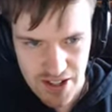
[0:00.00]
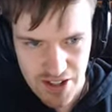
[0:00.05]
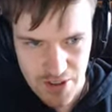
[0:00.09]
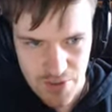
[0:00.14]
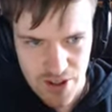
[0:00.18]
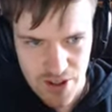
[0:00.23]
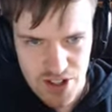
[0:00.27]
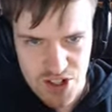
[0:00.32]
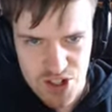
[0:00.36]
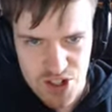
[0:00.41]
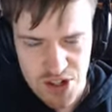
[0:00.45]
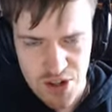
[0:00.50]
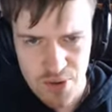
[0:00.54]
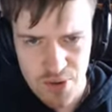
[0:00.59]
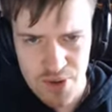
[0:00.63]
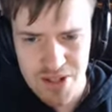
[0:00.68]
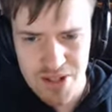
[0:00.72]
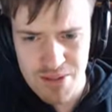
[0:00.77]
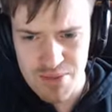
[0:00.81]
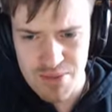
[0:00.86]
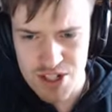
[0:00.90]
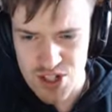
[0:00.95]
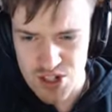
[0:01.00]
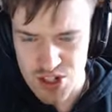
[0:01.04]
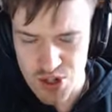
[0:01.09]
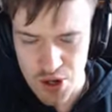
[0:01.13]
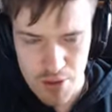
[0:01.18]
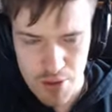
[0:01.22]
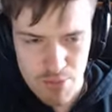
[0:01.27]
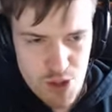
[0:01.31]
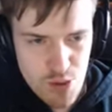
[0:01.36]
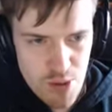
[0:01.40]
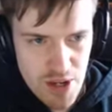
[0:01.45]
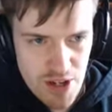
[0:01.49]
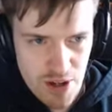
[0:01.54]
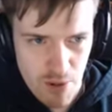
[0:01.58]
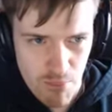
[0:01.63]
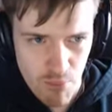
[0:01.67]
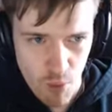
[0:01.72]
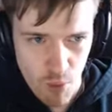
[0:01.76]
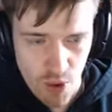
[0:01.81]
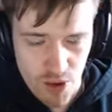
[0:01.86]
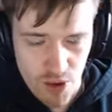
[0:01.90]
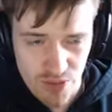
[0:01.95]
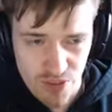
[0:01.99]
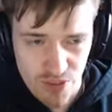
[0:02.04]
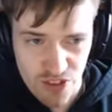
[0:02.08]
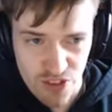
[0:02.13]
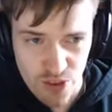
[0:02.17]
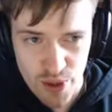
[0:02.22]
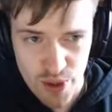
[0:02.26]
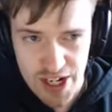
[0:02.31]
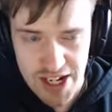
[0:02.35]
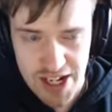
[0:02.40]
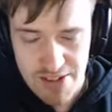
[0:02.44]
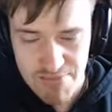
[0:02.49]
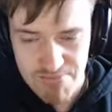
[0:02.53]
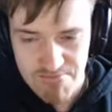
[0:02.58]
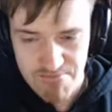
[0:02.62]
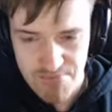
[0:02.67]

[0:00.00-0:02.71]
Right, so um, it's a tie between number one and three.